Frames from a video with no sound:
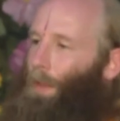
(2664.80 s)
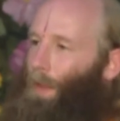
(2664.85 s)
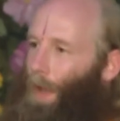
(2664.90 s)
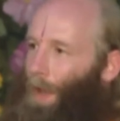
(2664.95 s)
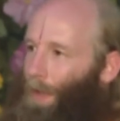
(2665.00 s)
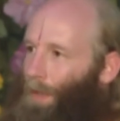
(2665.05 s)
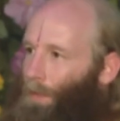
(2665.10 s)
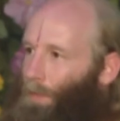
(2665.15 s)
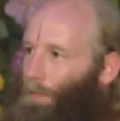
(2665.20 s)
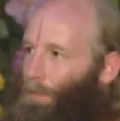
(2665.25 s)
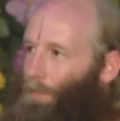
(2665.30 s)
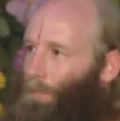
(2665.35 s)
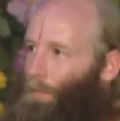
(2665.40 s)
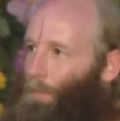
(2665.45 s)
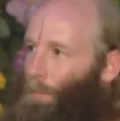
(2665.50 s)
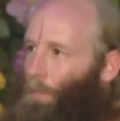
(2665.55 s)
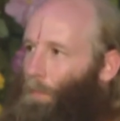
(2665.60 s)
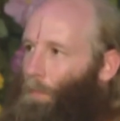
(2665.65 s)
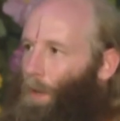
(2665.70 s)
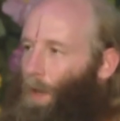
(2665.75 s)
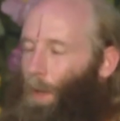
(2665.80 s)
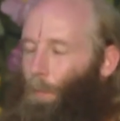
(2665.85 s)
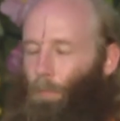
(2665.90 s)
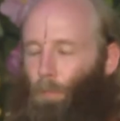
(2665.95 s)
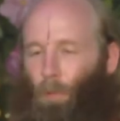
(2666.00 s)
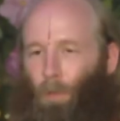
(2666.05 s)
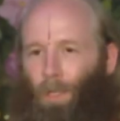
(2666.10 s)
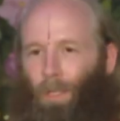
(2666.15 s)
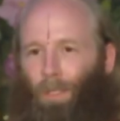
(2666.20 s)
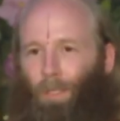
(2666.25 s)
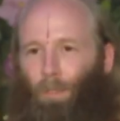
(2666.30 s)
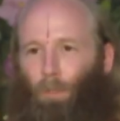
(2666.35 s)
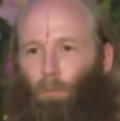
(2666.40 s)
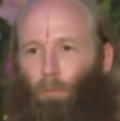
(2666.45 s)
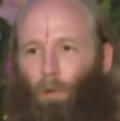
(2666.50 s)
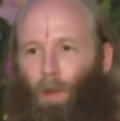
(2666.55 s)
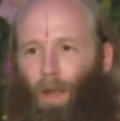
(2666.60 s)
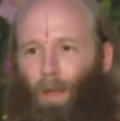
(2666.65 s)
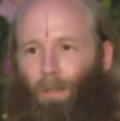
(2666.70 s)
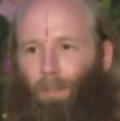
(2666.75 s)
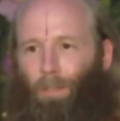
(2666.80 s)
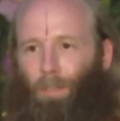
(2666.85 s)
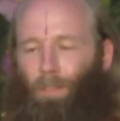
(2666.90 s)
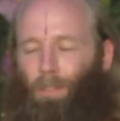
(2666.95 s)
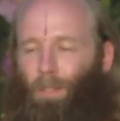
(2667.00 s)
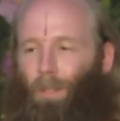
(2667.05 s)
that by putting into practice